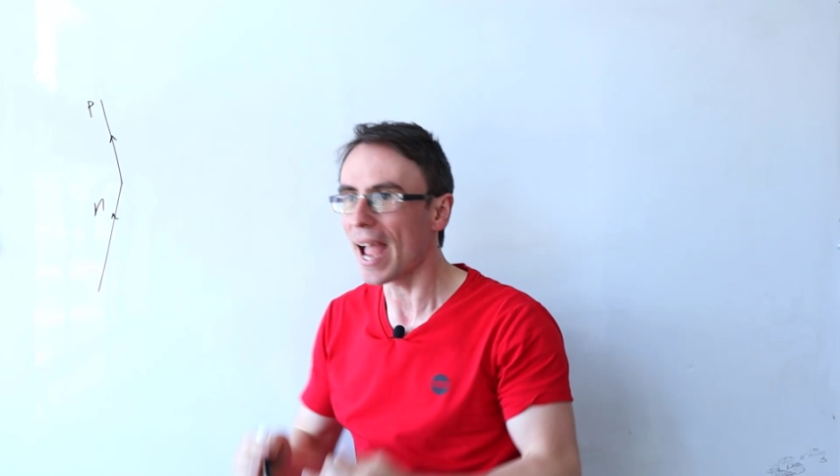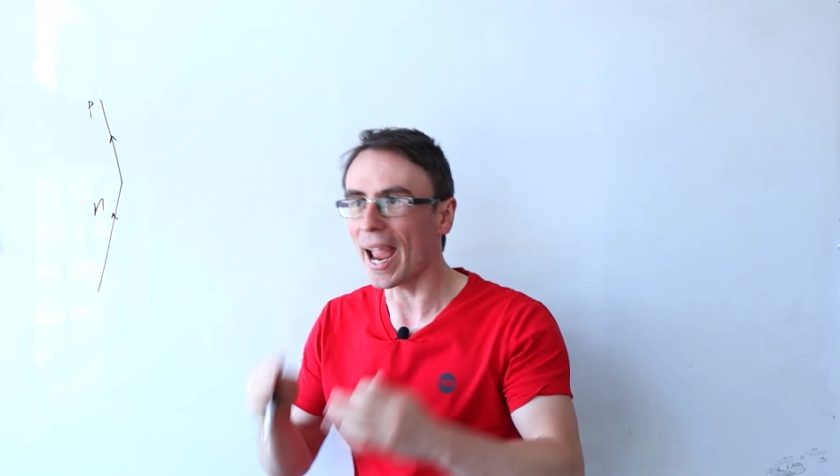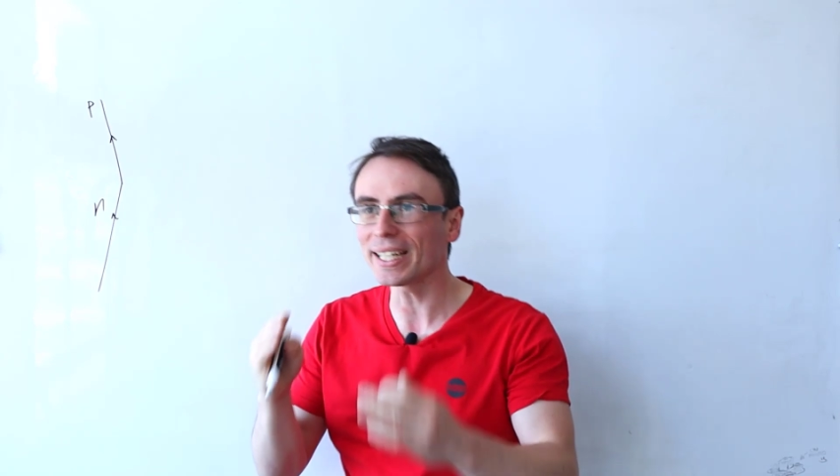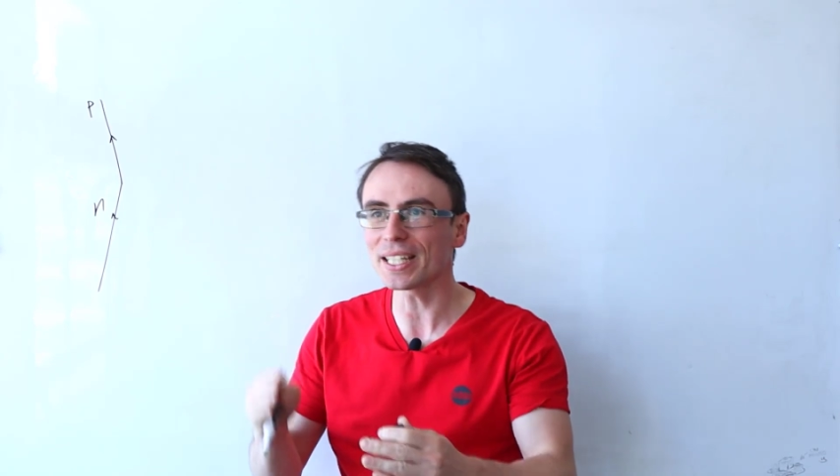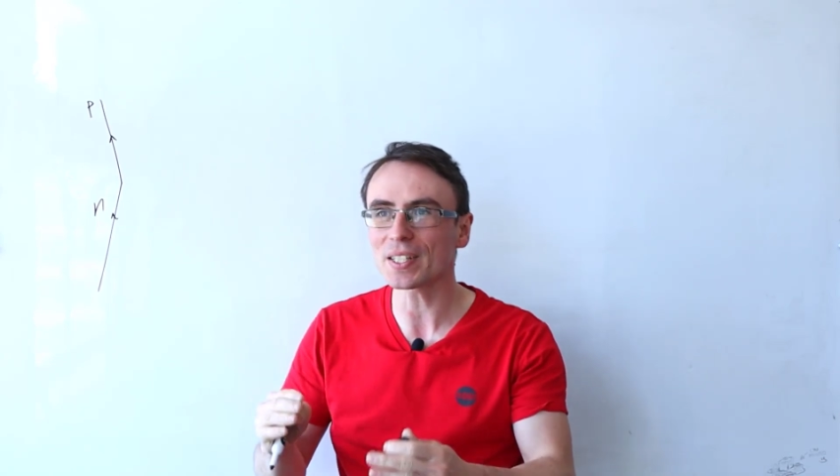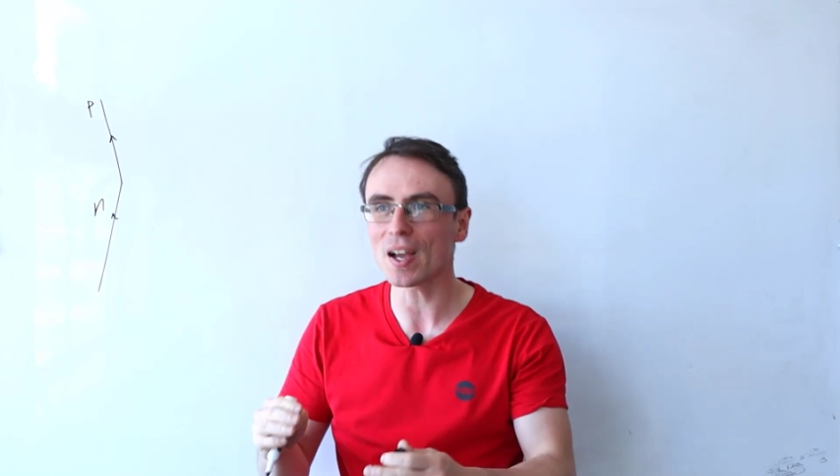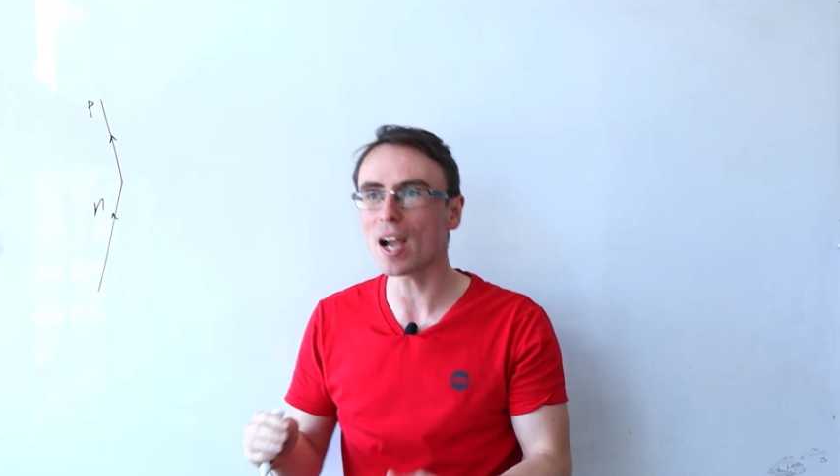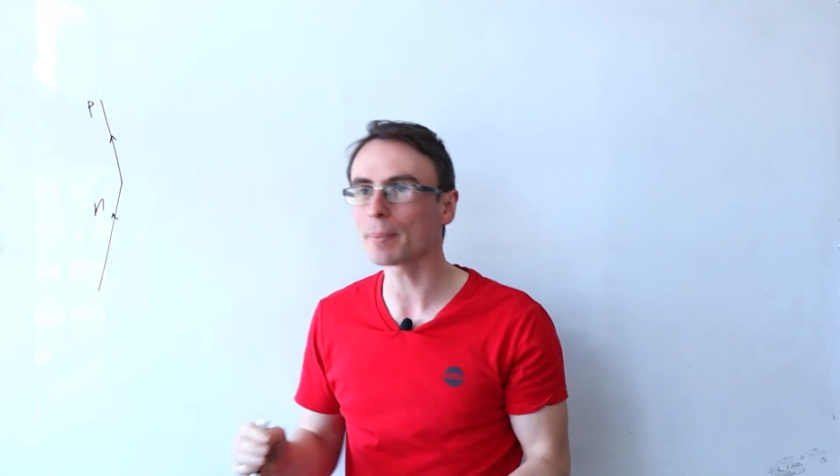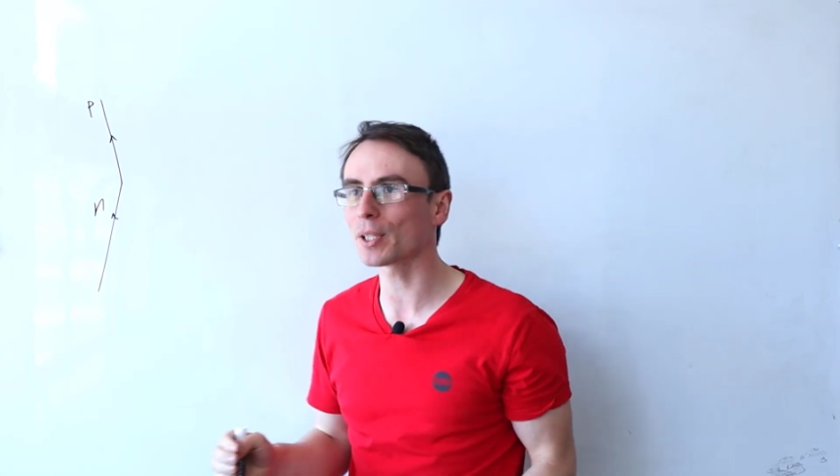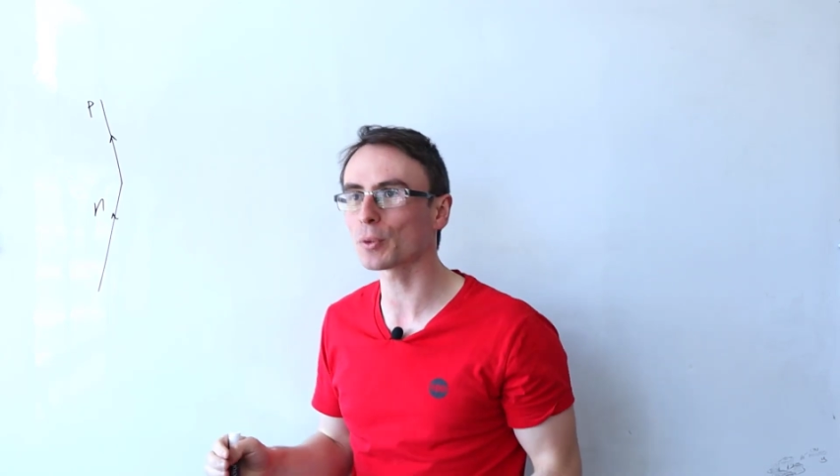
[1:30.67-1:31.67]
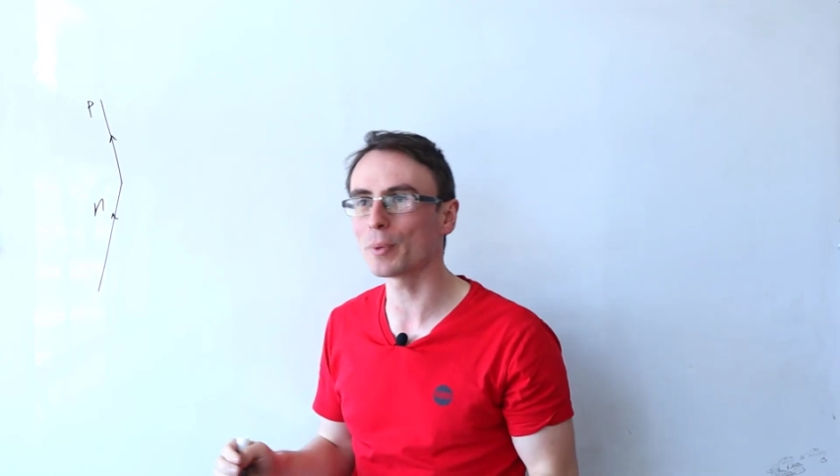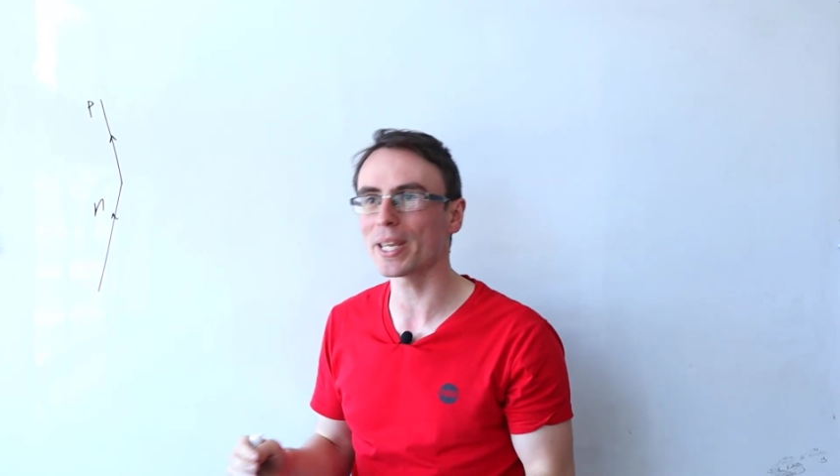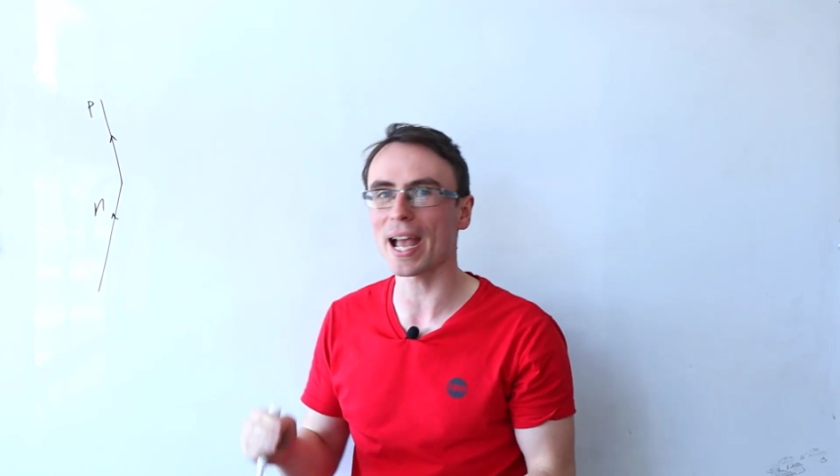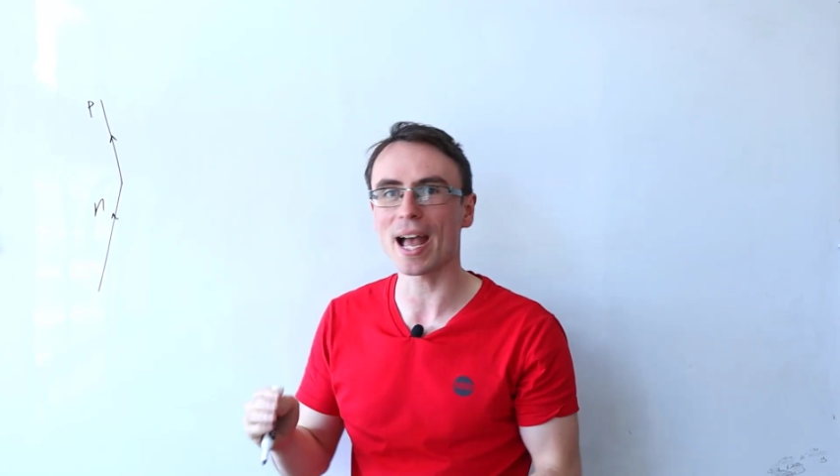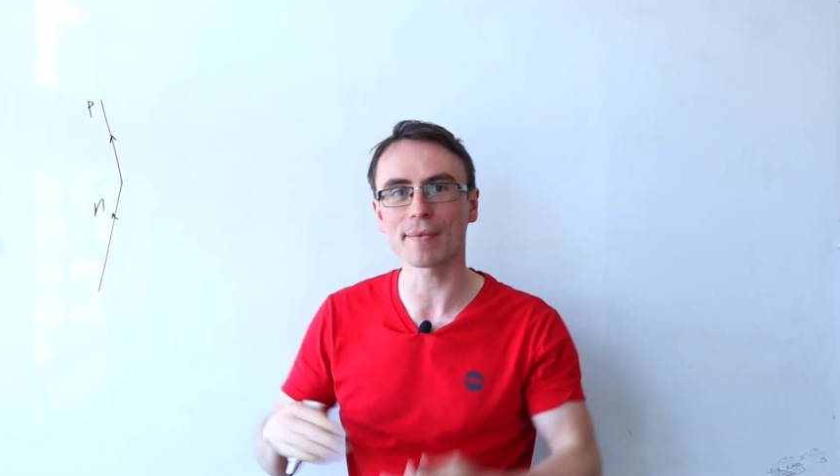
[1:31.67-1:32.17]
Anytime that
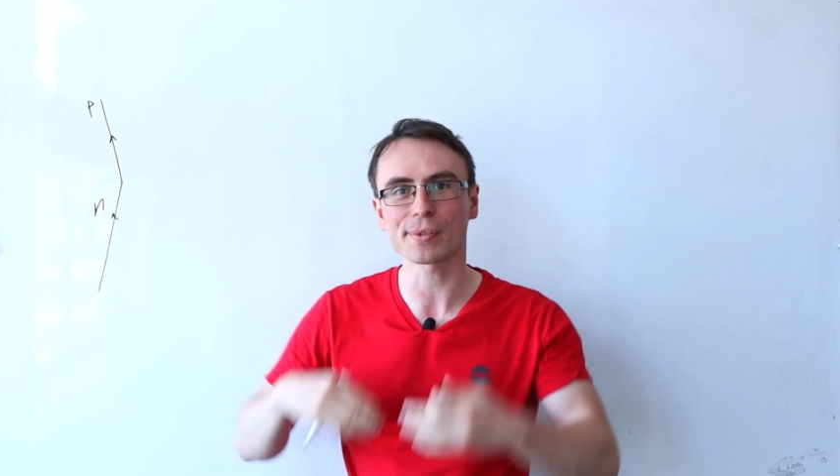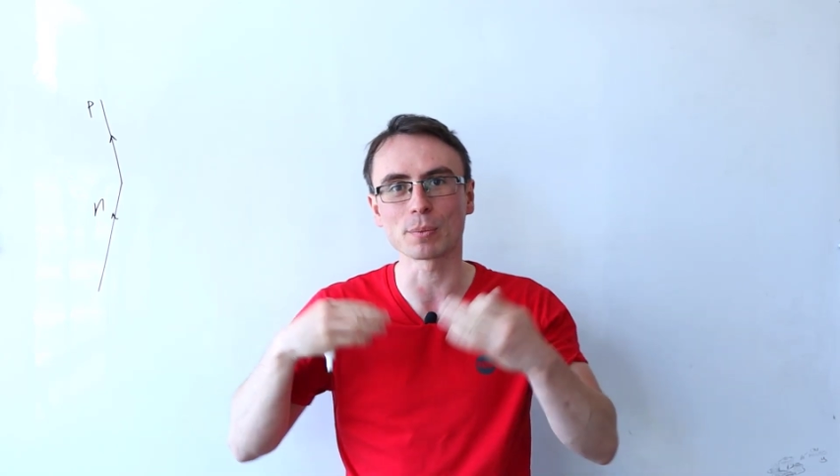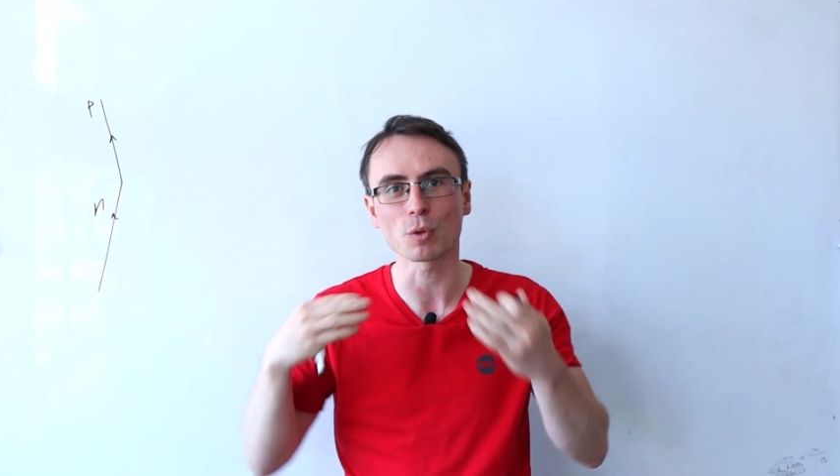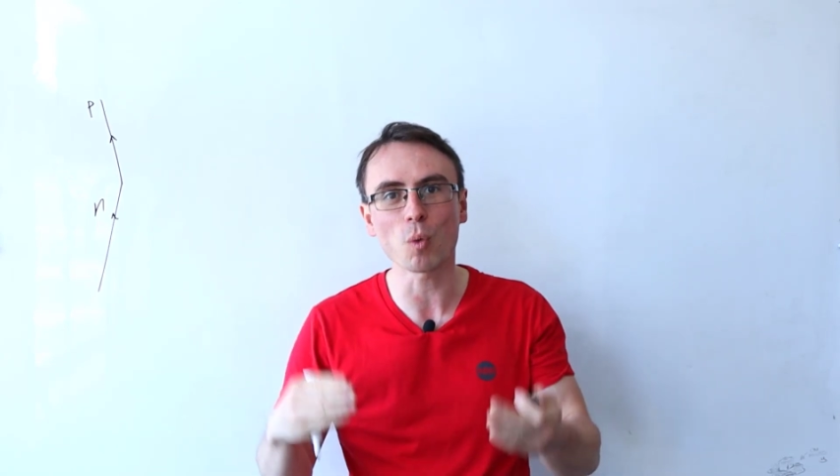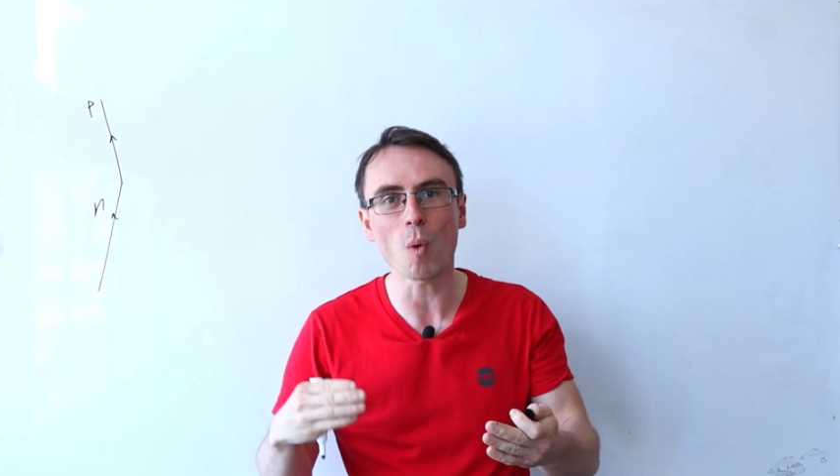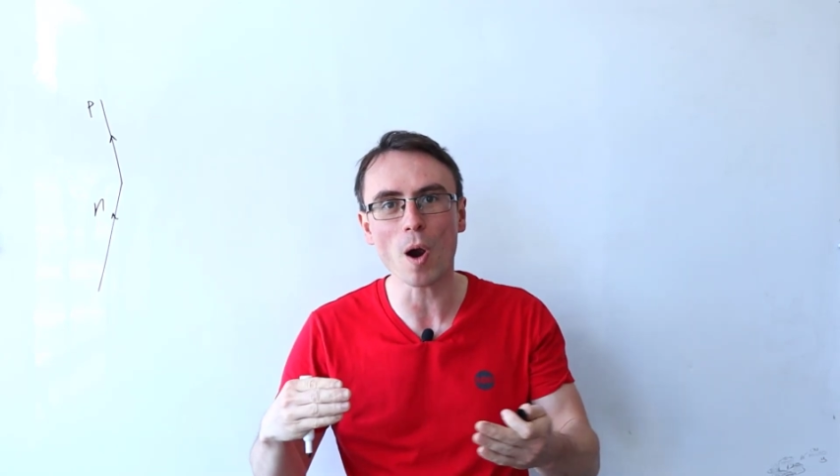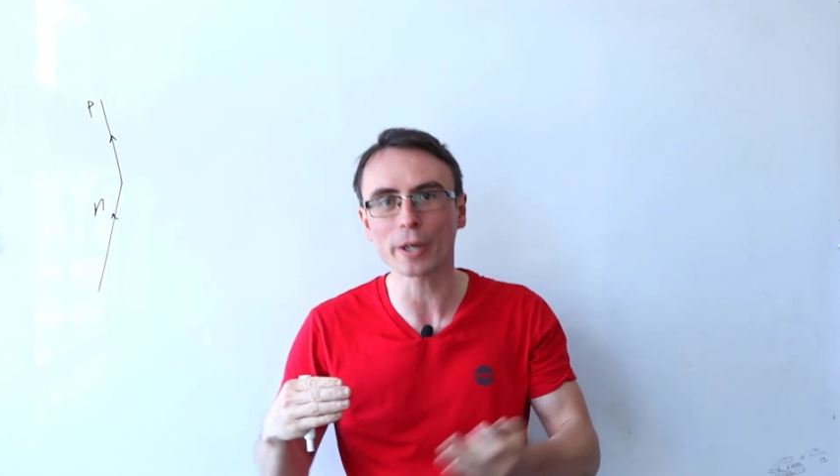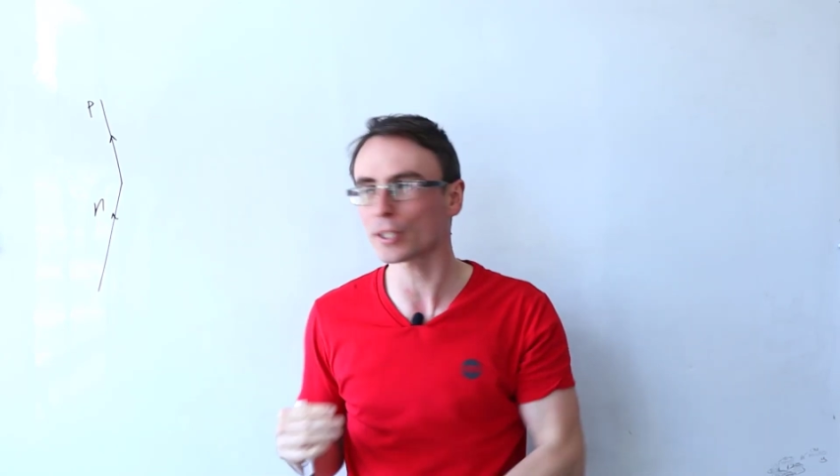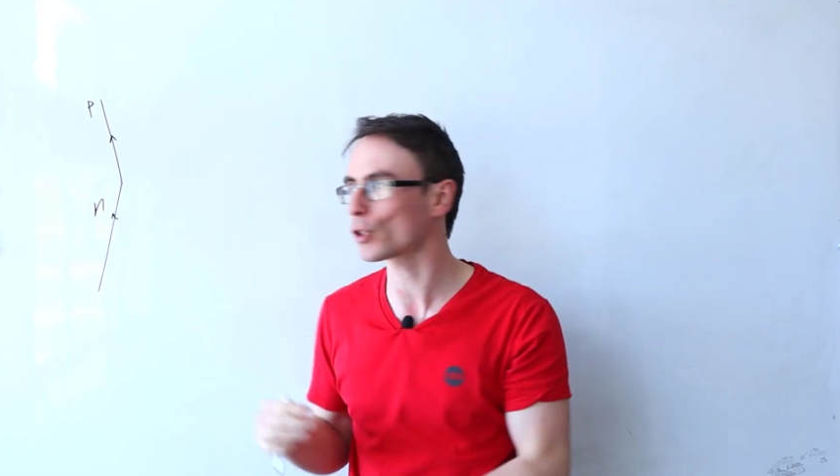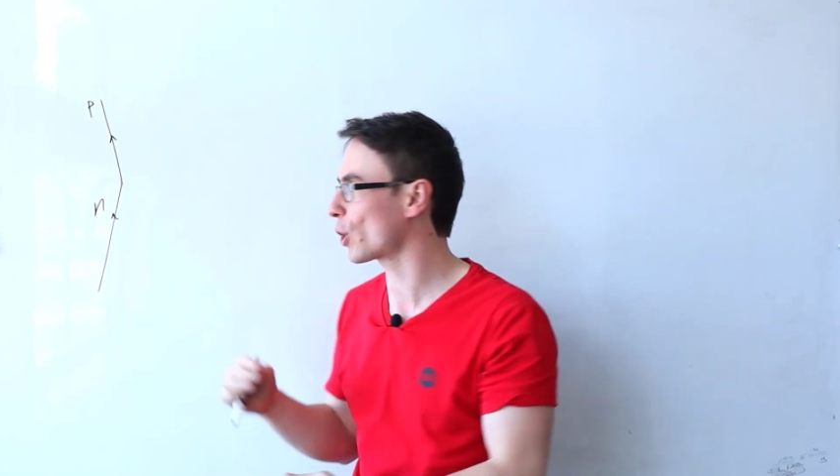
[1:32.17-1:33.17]
we have some quarks